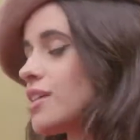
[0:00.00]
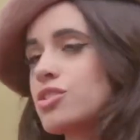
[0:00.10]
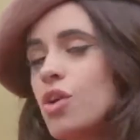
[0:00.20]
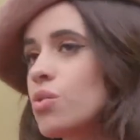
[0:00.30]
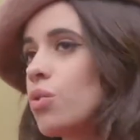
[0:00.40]
It's
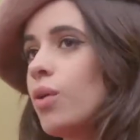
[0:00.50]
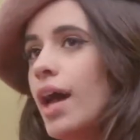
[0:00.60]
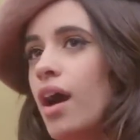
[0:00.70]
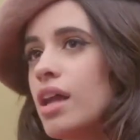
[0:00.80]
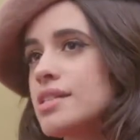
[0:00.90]
so cool.
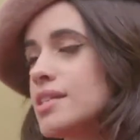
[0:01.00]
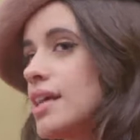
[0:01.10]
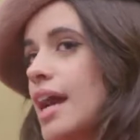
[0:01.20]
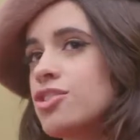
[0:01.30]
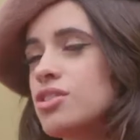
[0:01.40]
I
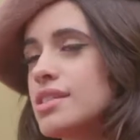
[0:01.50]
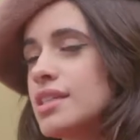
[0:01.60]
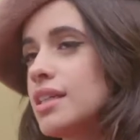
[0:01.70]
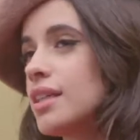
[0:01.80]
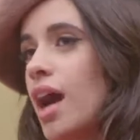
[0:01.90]
honestly, I just
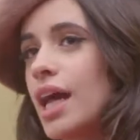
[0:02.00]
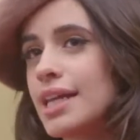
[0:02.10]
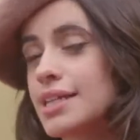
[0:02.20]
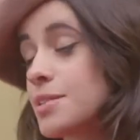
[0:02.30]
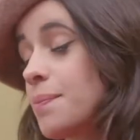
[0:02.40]
did not
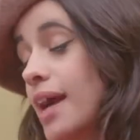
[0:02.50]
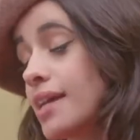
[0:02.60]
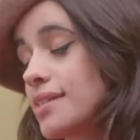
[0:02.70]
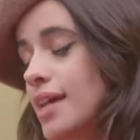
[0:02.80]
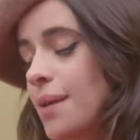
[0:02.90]

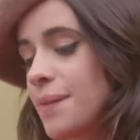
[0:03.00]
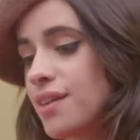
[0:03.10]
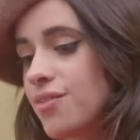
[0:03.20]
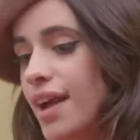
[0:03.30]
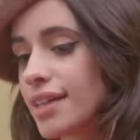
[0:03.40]
expect it. I
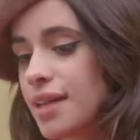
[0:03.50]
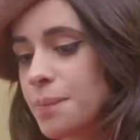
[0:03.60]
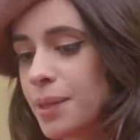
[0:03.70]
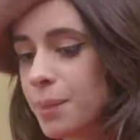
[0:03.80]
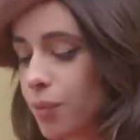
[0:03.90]
mean, the fact
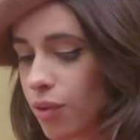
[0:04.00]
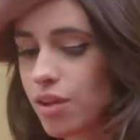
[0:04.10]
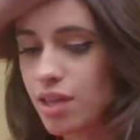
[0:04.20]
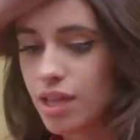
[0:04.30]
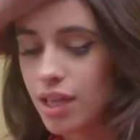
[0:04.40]
that
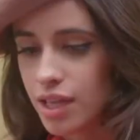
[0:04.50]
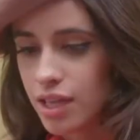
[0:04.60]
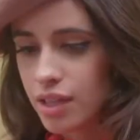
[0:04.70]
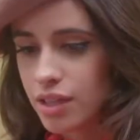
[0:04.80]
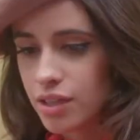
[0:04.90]
people,
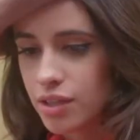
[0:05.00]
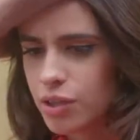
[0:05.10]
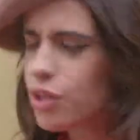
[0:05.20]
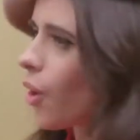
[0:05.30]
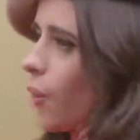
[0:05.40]

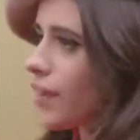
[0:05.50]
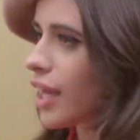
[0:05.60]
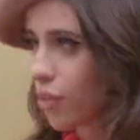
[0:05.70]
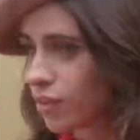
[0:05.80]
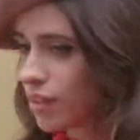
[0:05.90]
you know,
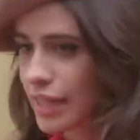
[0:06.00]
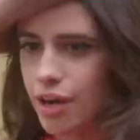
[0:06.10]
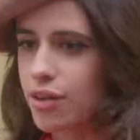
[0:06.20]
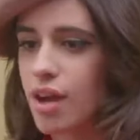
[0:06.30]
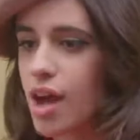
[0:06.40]
that are that
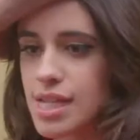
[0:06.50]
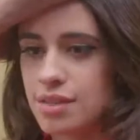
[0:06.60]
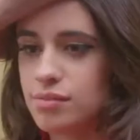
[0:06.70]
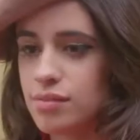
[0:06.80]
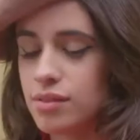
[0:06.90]
are not
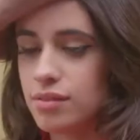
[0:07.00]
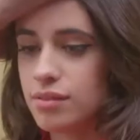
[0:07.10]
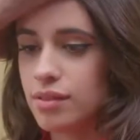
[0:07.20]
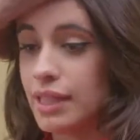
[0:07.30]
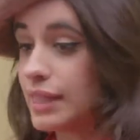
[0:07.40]

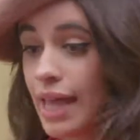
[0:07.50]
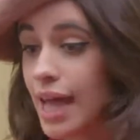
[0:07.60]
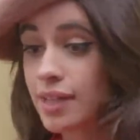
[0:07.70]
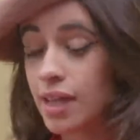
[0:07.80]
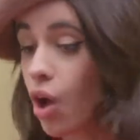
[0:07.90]

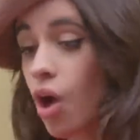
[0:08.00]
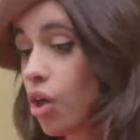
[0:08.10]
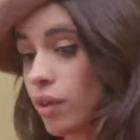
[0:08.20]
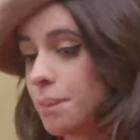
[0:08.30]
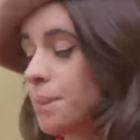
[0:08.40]
Latin at
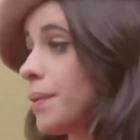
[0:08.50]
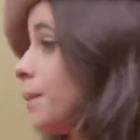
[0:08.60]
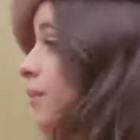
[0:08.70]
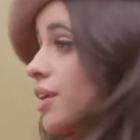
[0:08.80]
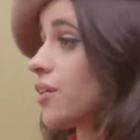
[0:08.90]
all. The
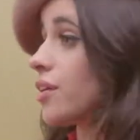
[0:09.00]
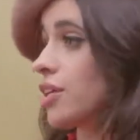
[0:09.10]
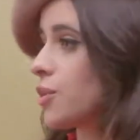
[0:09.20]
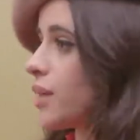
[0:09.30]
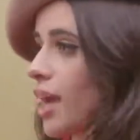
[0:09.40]
people here in
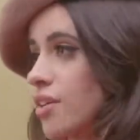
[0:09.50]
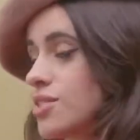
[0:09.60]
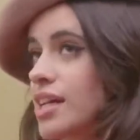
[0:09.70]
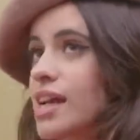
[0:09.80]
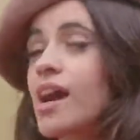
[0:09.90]
the UK are
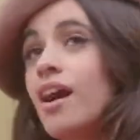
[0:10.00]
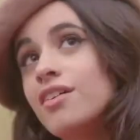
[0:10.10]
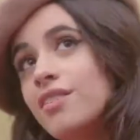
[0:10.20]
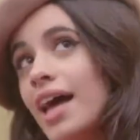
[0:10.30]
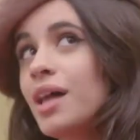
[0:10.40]
saying
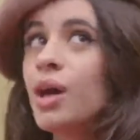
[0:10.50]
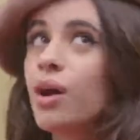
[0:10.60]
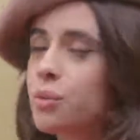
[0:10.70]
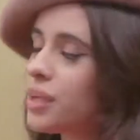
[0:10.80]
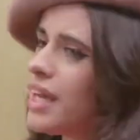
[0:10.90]

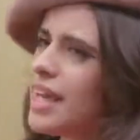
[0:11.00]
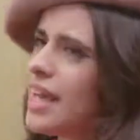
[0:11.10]
Havana.